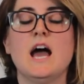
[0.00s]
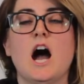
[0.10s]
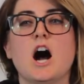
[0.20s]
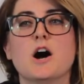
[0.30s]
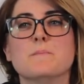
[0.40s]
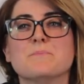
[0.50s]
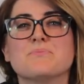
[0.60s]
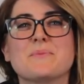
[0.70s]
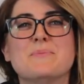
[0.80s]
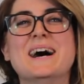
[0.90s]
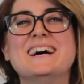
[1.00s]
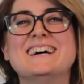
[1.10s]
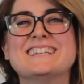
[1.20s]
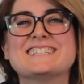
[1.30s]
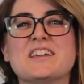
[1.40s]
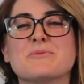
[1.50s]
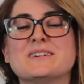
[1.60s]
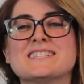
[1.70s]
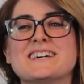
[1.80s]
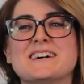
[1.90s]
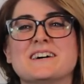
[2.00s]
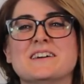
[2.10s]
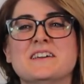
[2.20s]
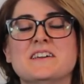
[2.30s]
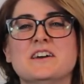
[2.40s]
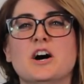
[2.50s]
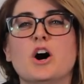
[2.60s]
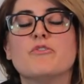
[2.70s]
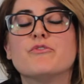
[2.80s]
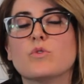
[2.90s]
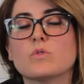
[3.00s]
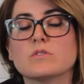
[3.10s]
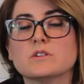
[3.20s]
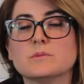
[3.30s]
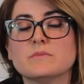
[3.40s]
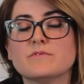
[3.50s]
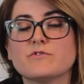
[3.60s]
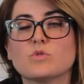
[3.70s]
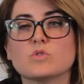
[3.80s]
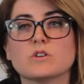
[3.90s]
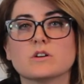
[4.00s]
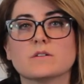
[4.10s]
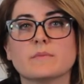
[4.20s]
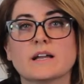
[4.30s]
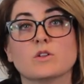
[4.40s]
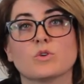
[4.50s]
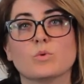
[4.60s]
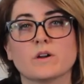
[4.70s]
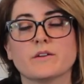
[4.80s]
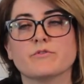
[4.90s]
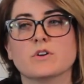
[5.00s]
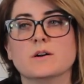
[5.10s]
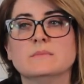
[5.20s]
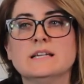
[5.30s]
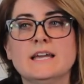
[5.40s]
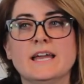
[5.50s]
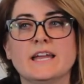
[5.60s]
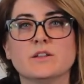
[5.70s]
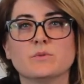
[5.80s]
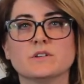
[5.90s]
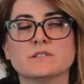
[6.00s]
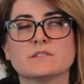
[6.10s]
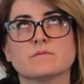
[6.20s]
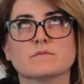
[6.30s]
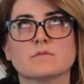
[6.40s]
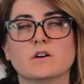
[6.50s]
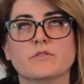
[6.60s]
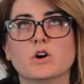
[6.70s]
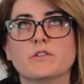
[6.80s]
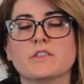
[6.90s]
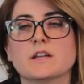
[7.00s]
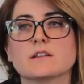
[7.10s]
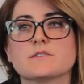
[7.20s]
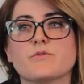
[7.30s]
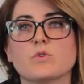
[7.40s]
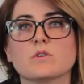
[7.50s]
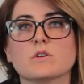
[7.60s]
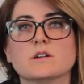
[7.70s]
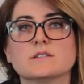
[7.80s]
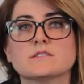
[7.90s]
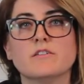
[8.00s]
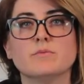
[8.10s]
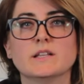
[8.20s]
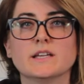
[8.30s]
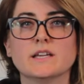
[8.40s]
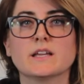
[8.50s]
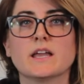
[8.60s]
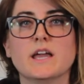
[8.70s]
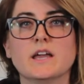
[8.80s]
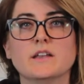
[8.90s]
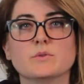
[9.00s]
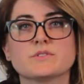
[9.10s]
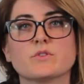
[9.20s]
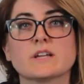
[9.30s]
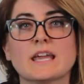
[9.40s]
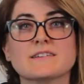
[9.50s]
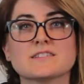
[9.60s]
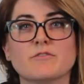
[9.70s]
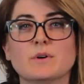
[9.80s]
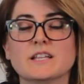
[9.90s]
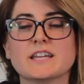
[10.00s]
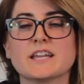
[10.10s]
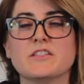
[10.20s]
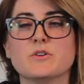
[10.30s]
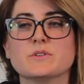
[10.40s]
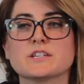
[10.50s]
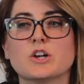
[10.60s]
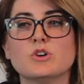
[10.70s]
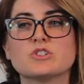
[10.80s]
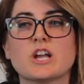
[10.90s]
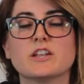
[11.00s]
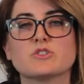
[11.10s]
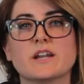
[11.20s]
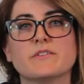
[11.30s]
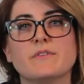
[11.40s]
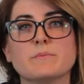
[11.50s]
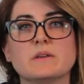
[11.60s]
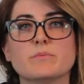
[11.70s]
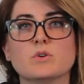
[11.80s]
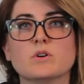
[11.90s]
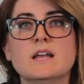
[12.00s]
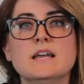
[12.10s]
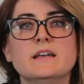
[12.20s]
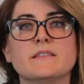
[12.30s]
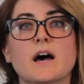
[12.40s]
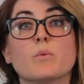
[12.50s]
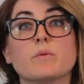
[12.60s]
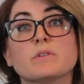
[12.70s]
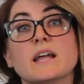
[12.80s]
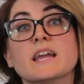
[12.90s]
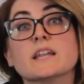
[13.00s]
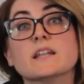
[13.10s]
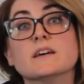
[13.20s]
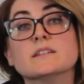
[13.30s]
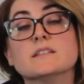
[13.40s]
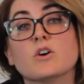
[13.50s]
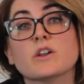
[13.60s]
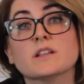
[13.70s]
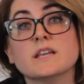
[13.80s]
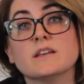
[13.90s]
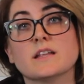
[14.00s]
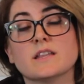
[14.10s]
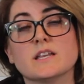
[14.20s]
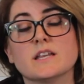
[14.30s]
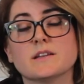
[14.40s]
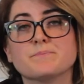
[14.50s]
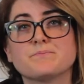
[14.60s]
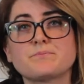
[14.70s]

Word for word: Um, but it was a, a forum for my local where I'm from, and it was, of all things, for a softball league, and it was for a gay softball league, and there was a coach kind of trying to find people that would play in a, on a league that they needed.